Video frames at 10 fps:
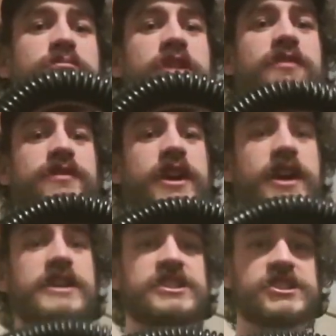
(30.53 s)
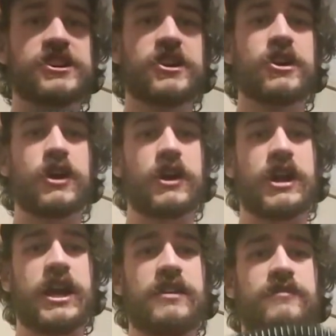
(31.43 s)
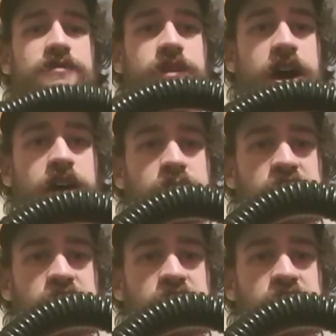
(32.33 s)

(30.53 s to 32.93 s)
dumbbell flies or a fly